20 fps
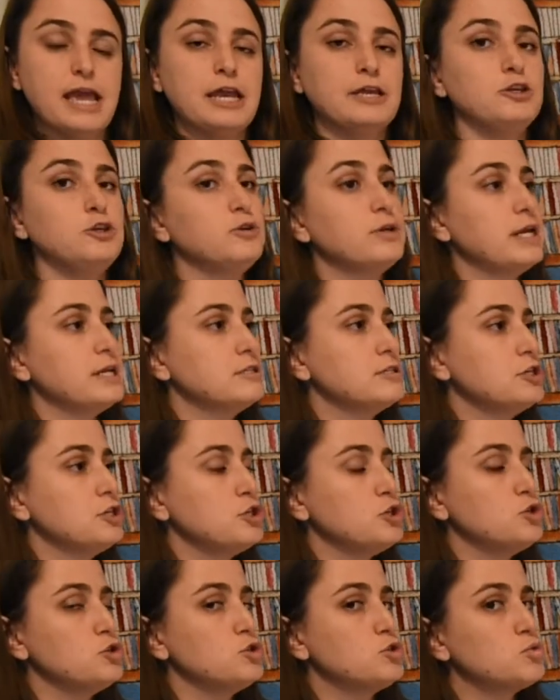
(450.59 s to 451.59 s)
and you get to
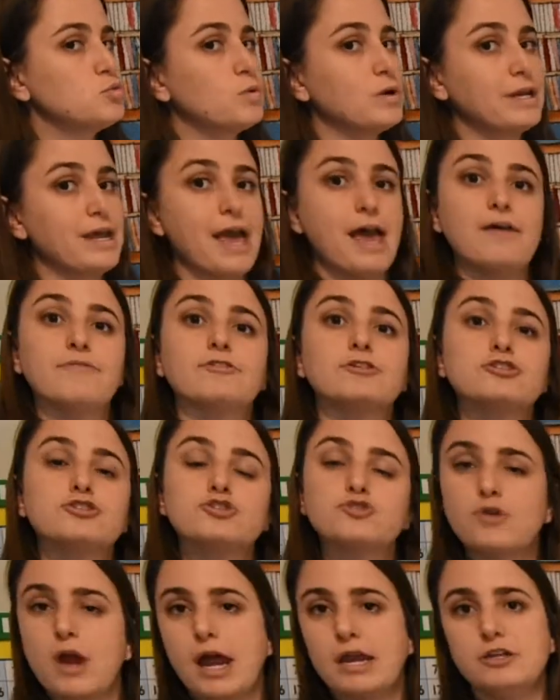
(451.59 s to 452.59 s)
use whatever
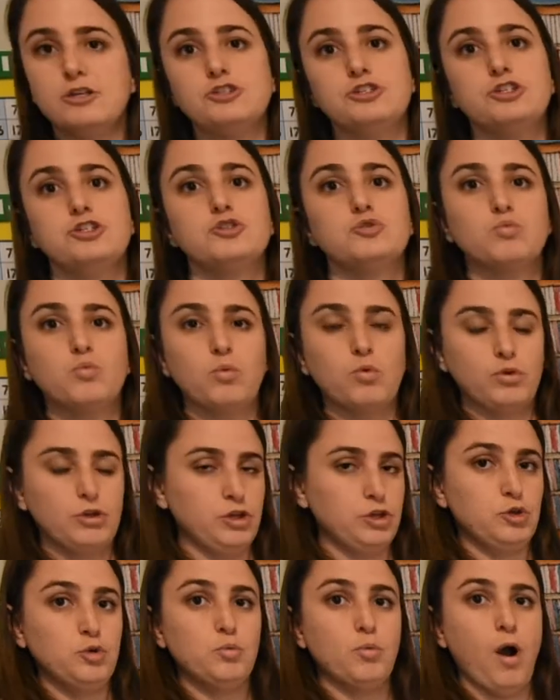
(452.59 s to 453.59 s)
strategies
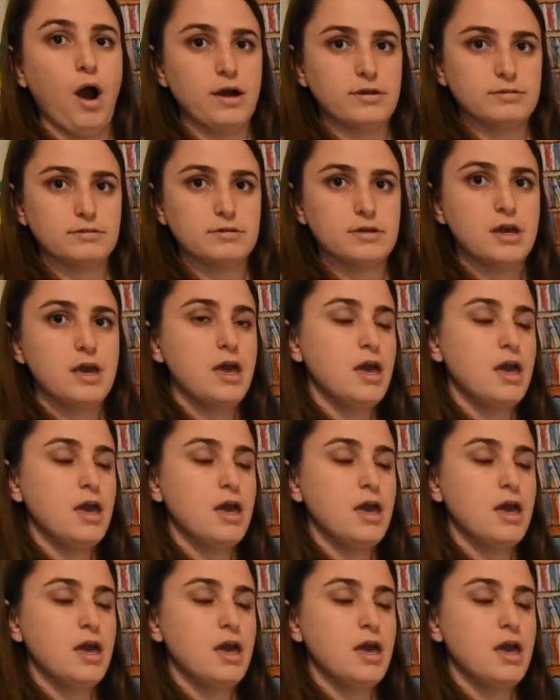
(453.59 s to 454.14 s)
you want.